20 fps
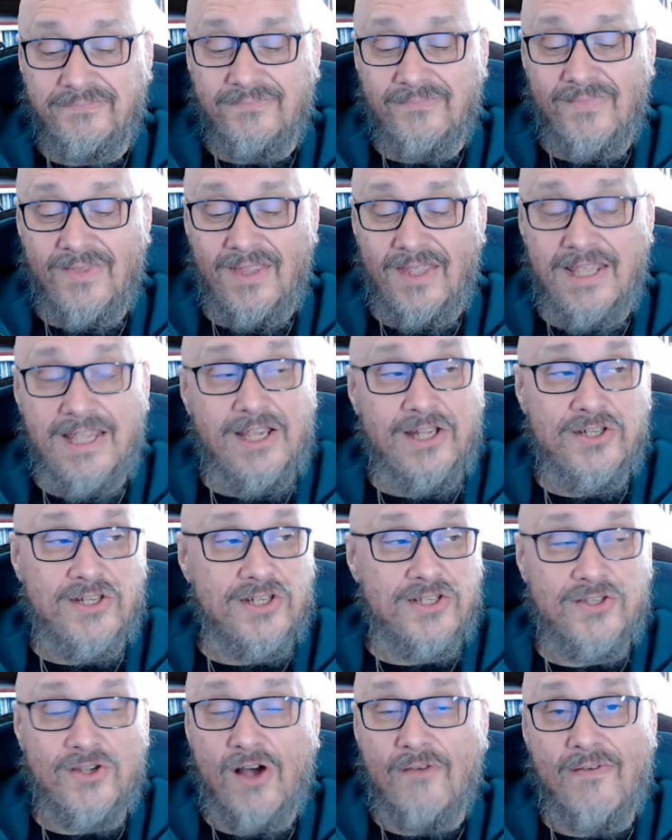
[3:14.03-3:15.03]
He could
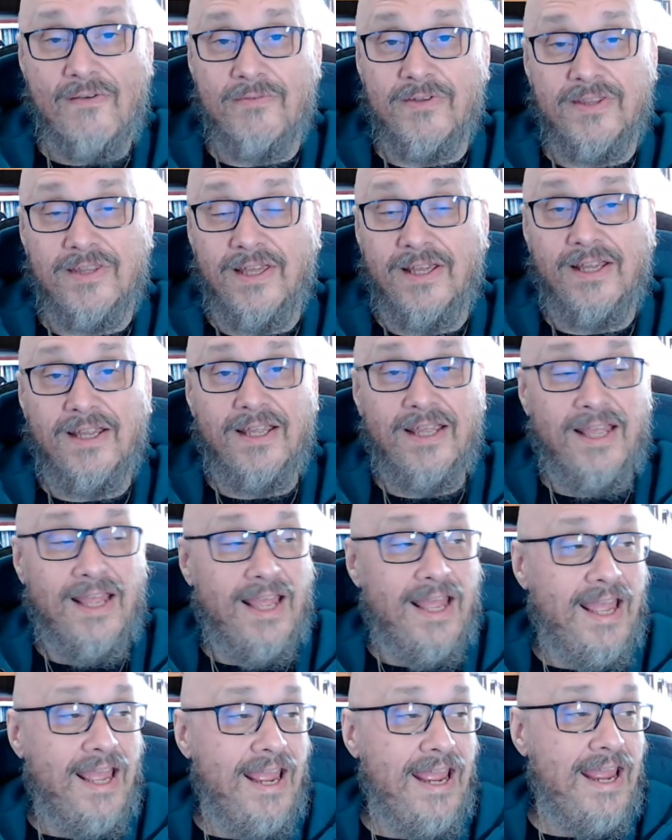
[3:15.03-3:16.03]
just solve everything.
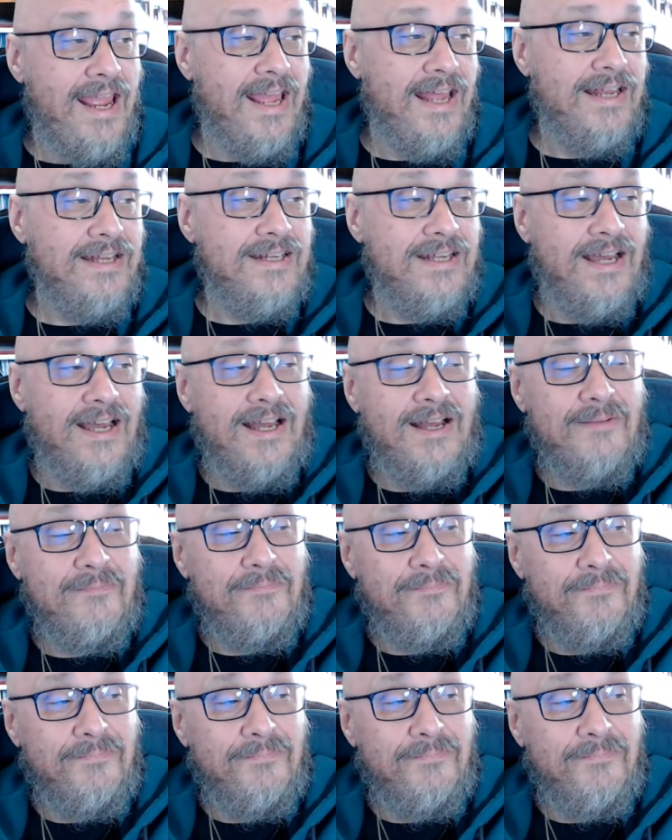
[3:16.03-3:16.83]
And that